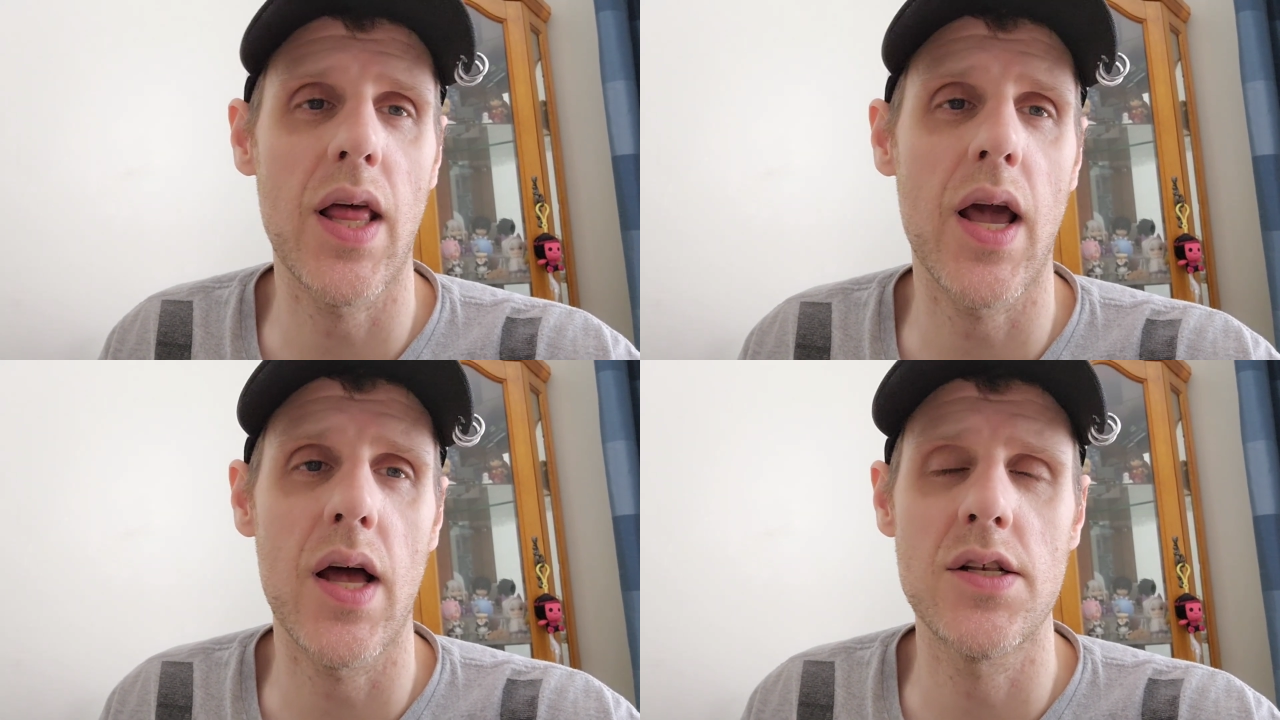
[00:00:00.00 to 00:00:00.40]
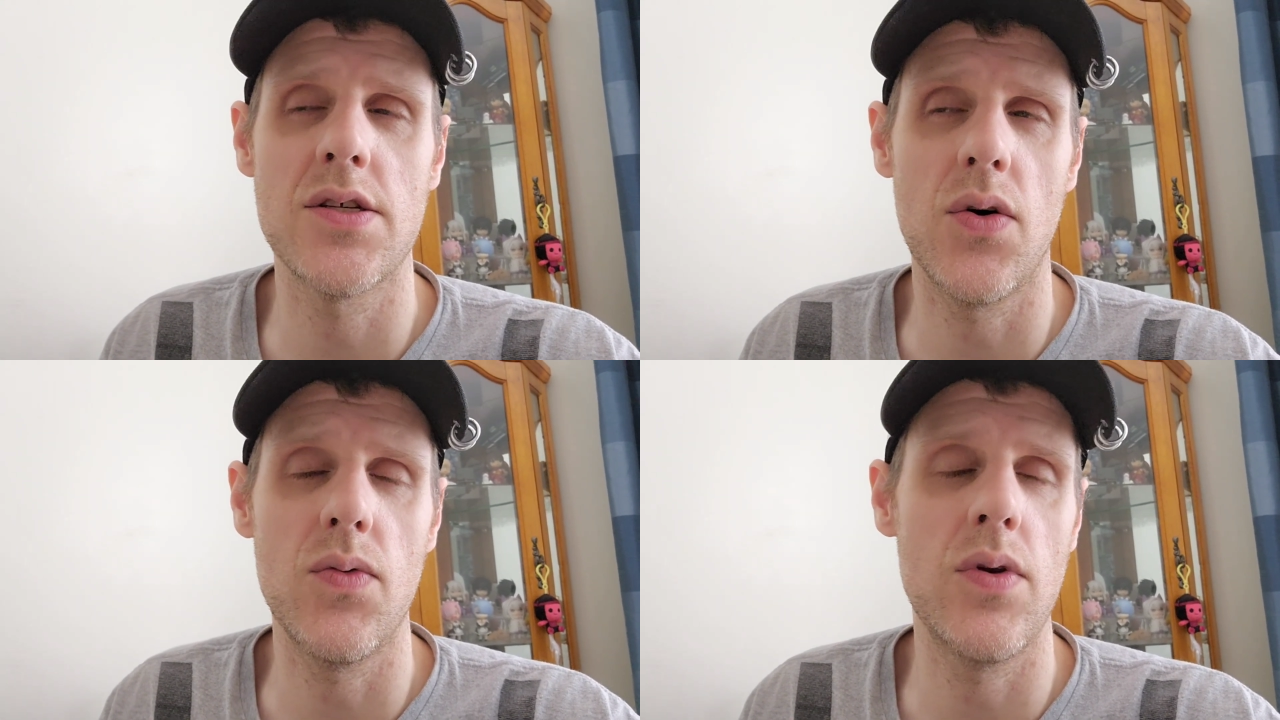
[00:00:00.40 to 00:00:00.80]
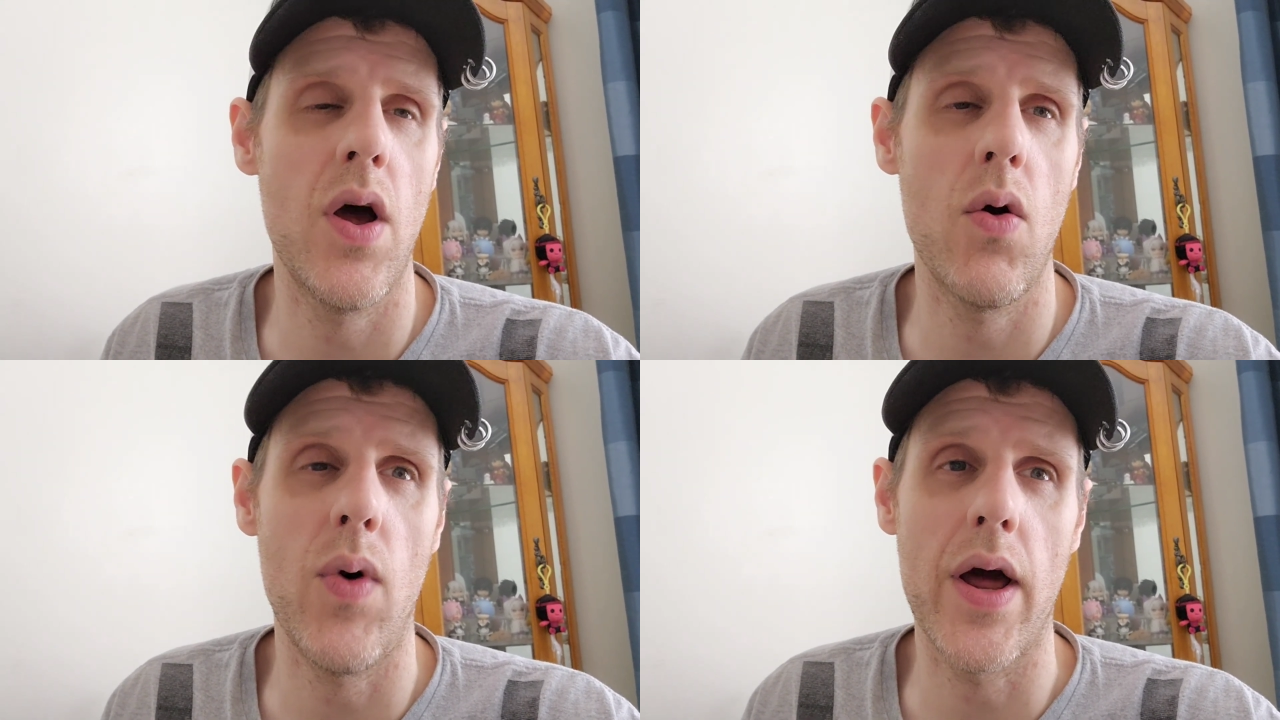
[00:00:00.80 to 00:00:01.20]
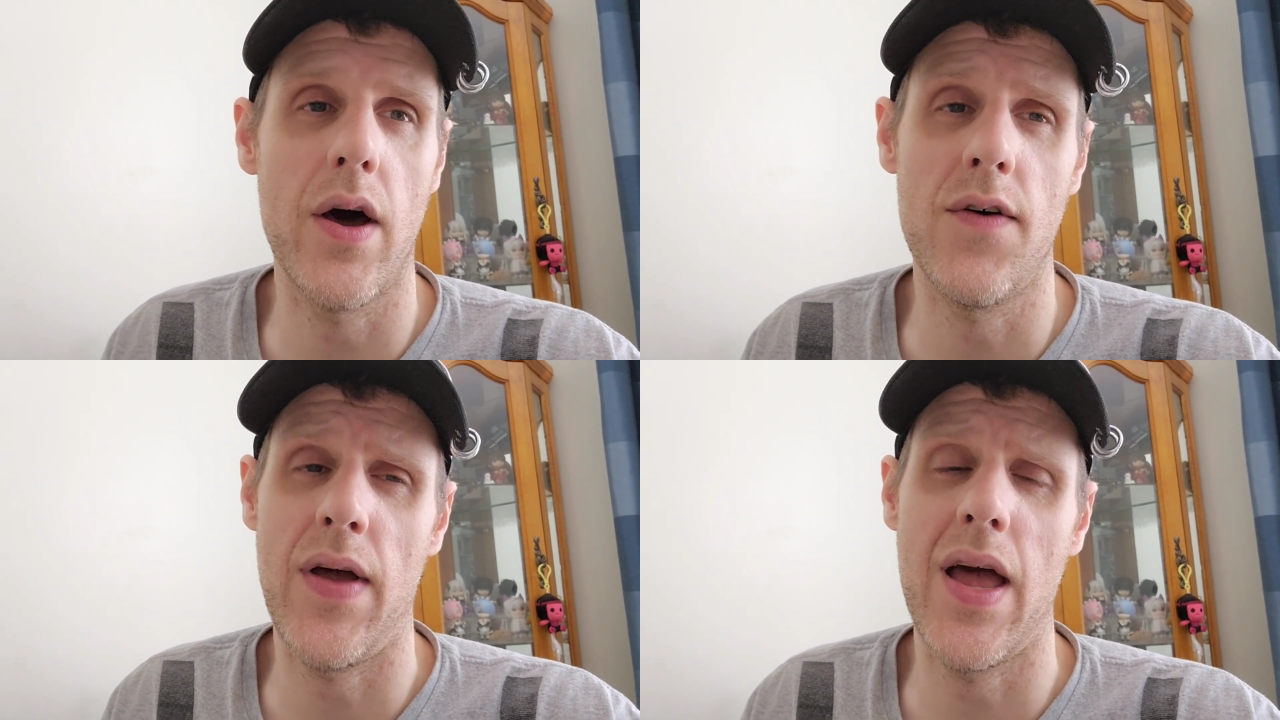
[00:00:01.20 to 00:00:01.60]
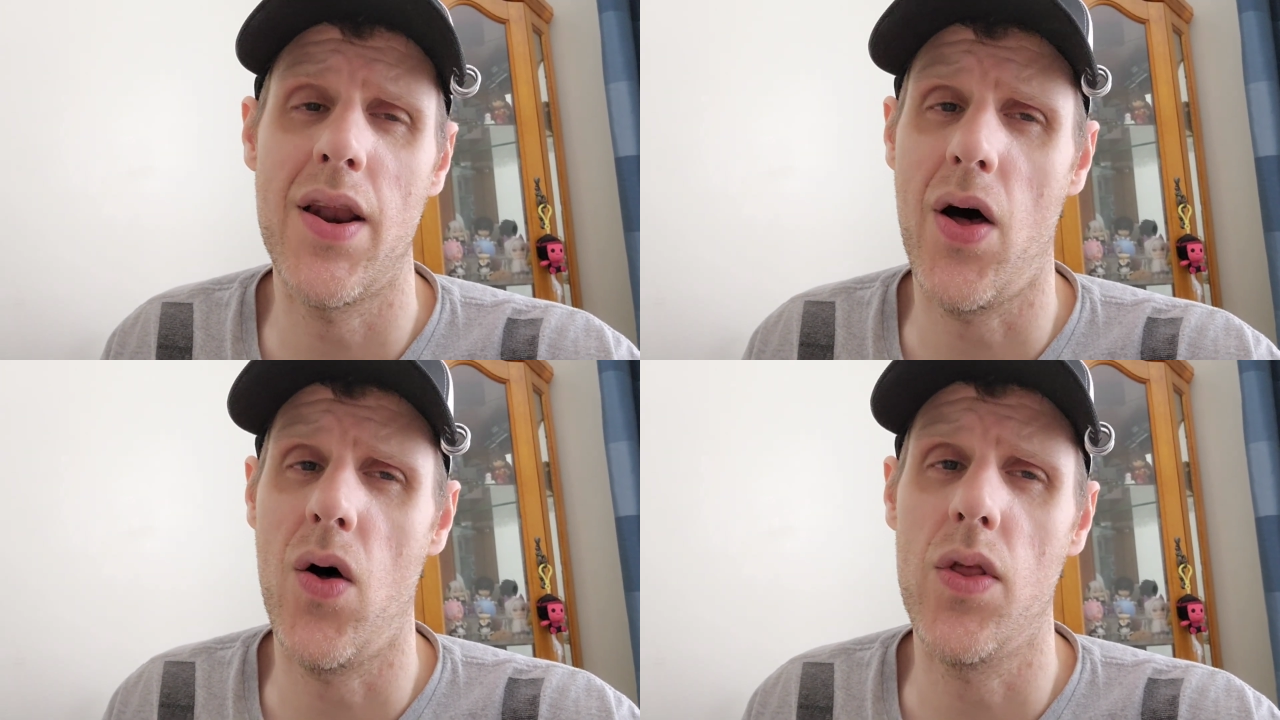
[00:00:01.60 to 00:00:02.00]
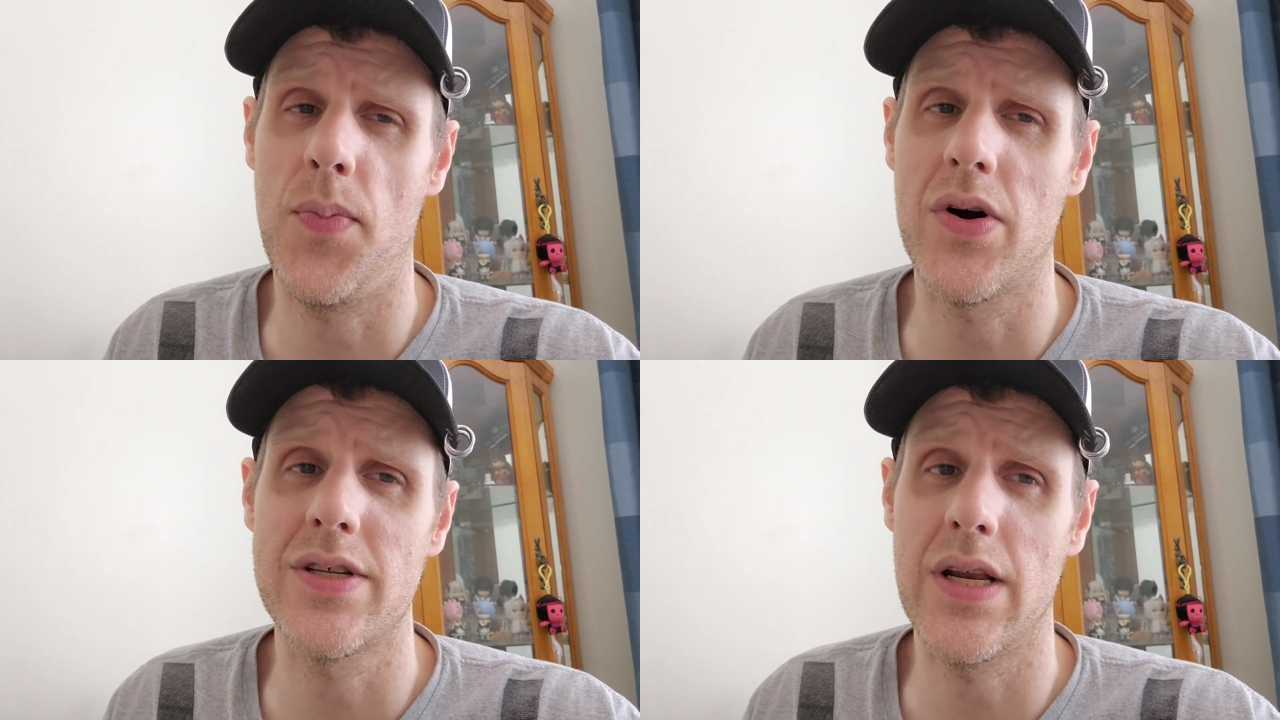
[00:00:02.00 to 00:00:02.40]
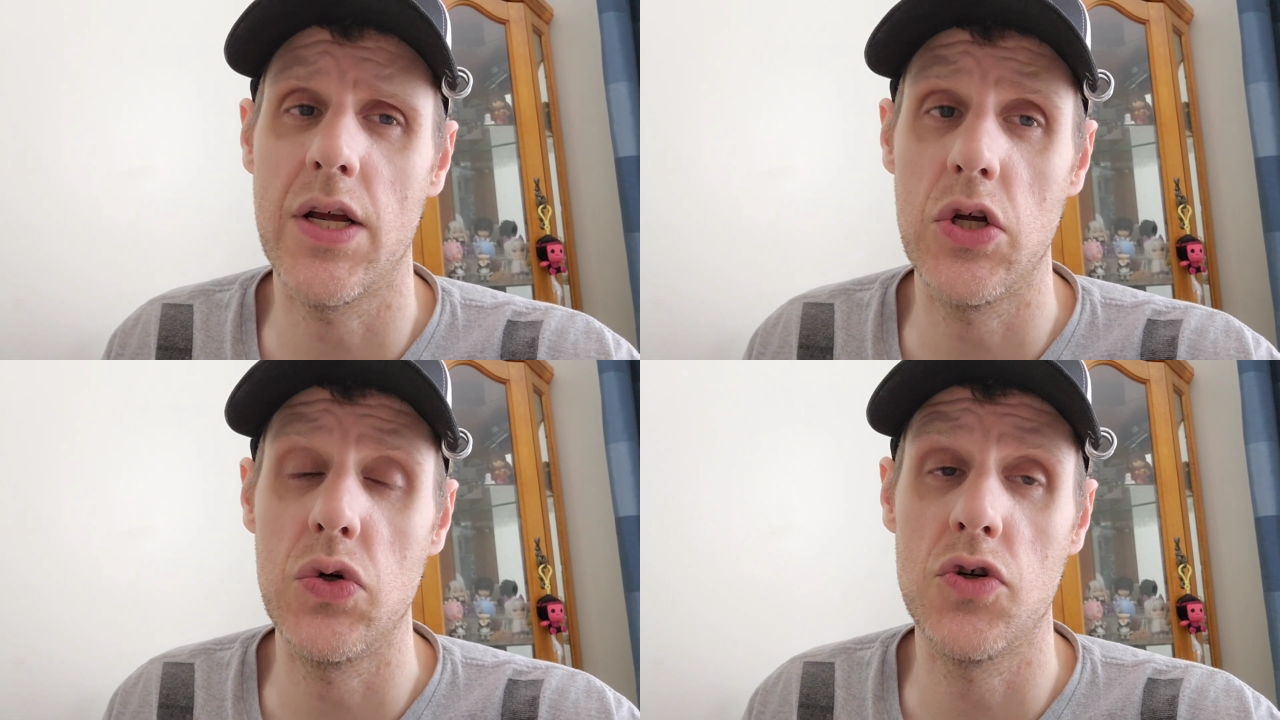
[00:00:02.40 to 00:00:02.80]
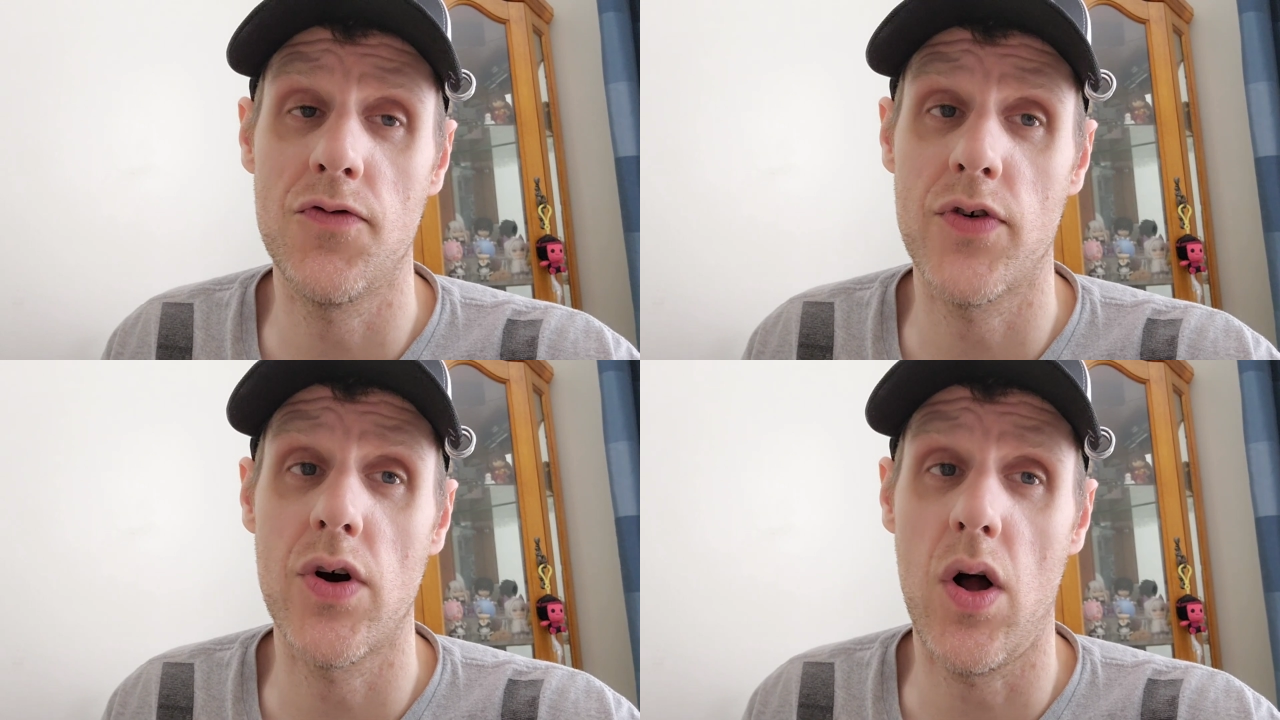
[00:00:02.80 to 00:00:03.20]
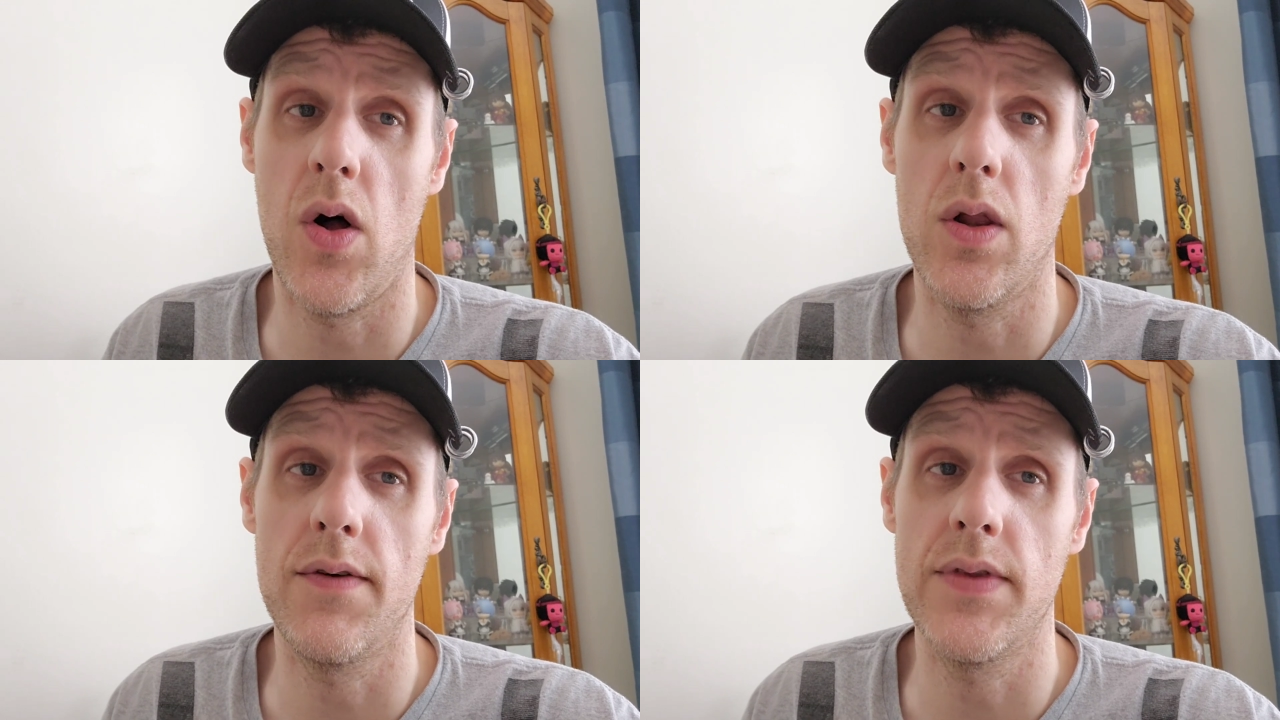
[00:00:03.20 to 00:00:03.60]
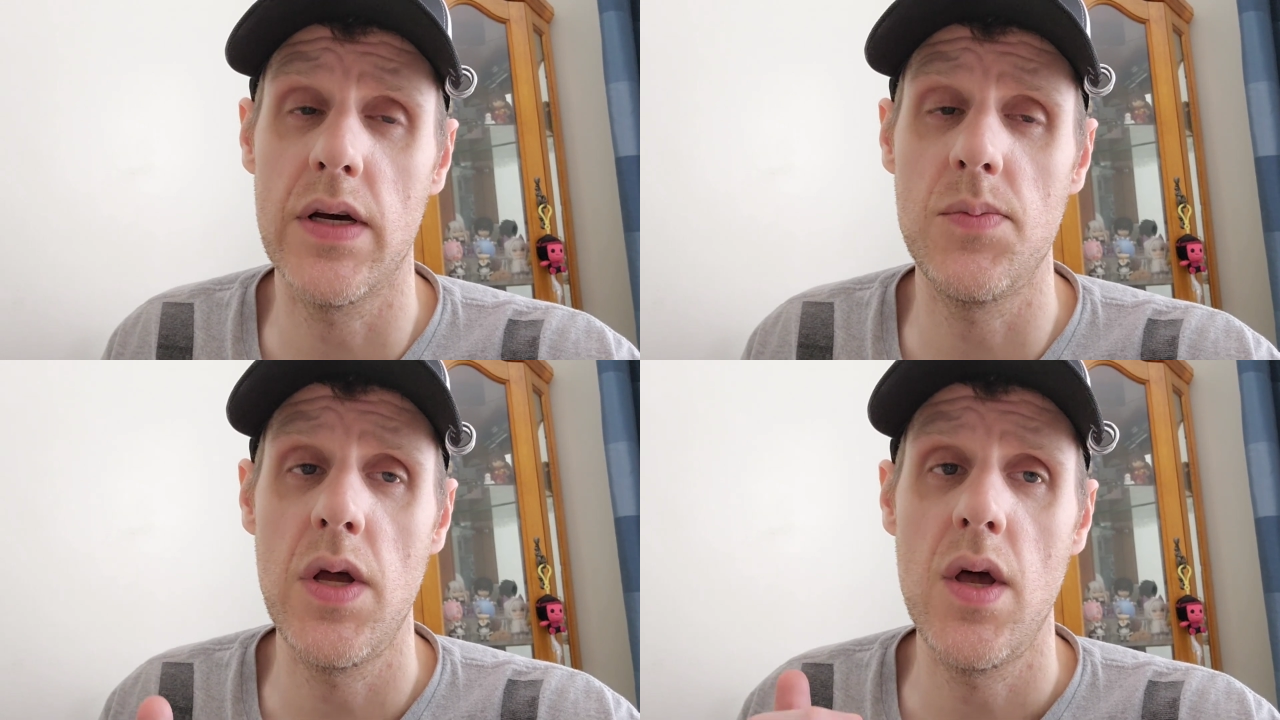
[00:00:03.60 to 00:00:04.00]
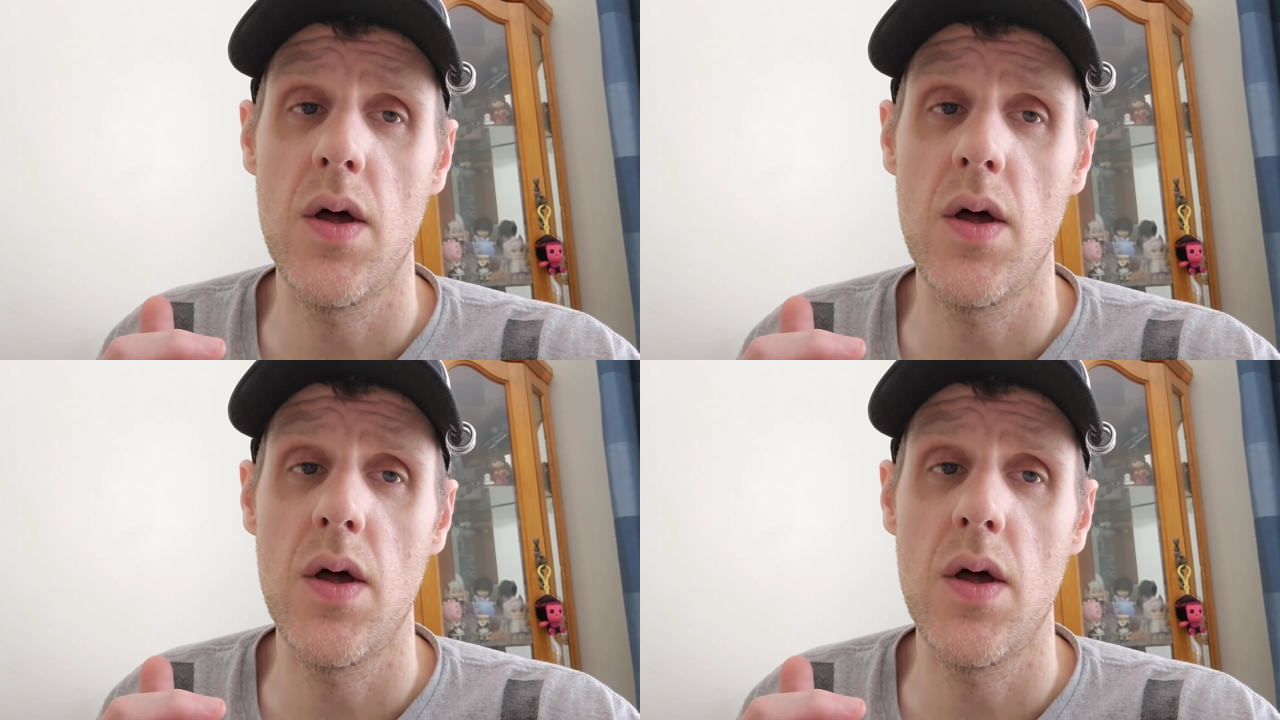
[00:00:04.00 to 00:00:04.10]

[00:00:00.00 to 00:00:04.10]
like I don't know right offhand all the parts that I used for all of them,